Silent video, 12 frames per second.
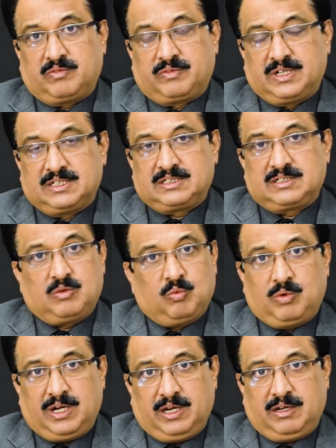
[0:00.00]
of risk.
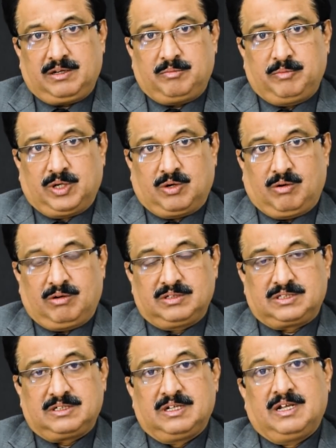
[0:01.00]
Why?
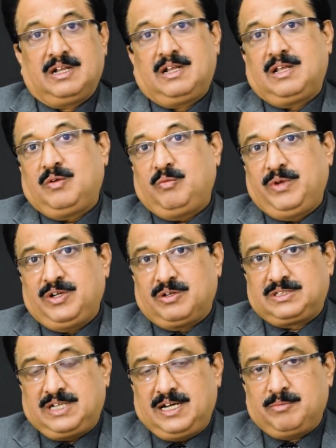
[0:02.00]
Because when your
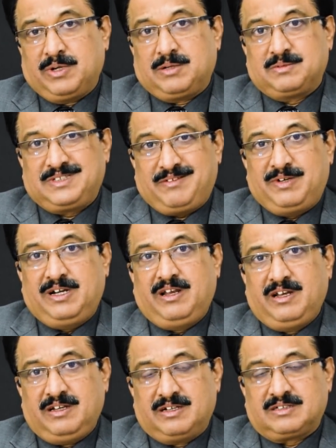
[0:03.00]
child becomes
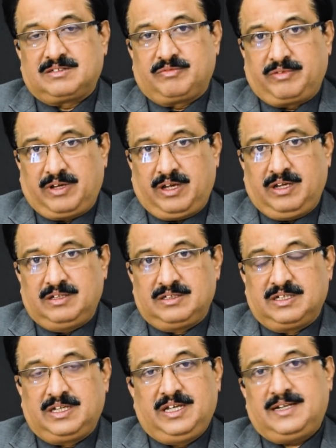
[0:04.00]
17 years of age,
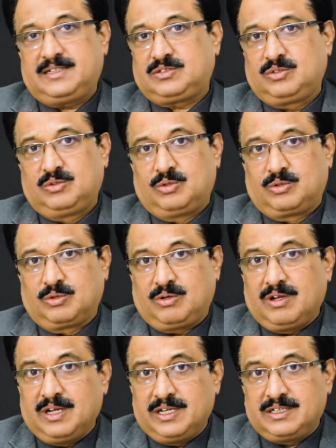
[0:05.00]
he has to go to
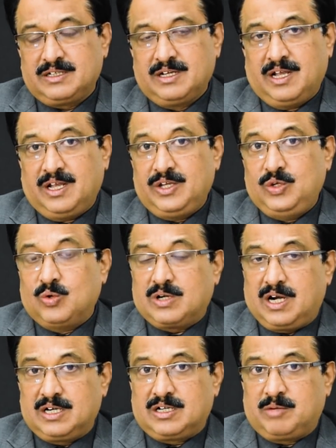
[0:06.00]
college. You
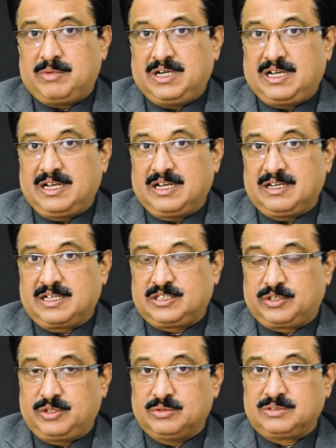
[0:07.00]
can't come and tell an
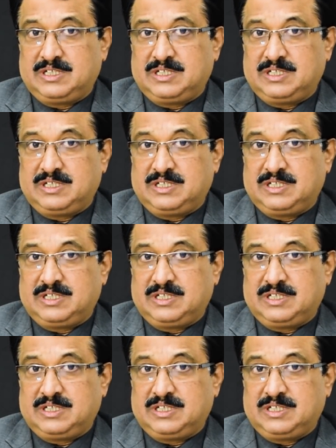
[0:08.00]
excuse